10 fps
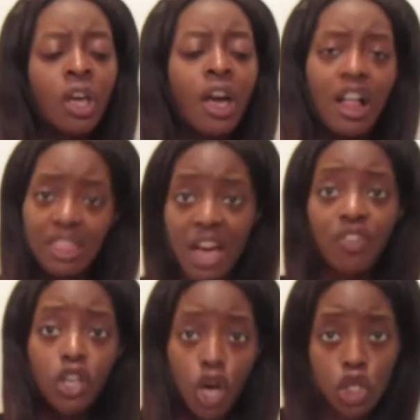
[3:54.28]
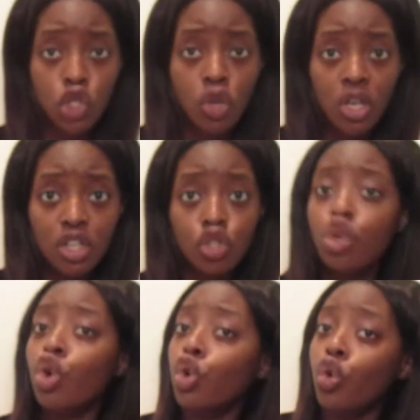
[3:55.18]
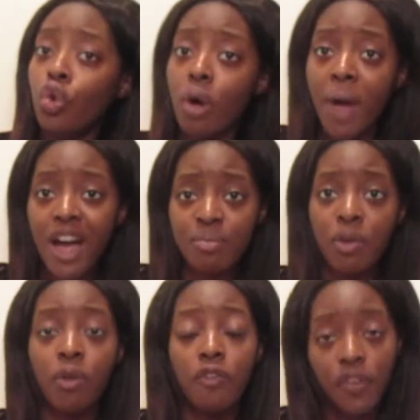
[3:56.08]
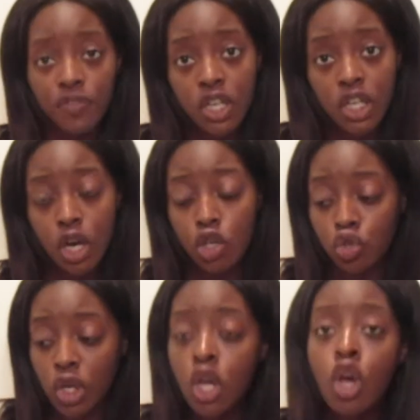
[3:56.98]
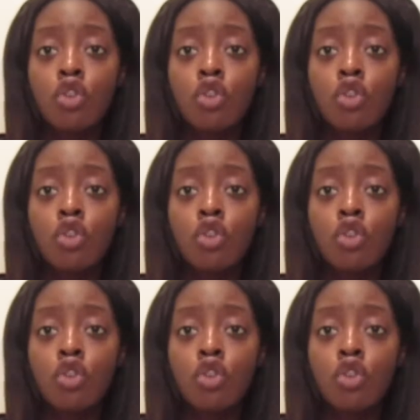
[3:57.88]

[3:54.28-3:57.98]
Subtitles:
$1,100 to a maximum of $1,500.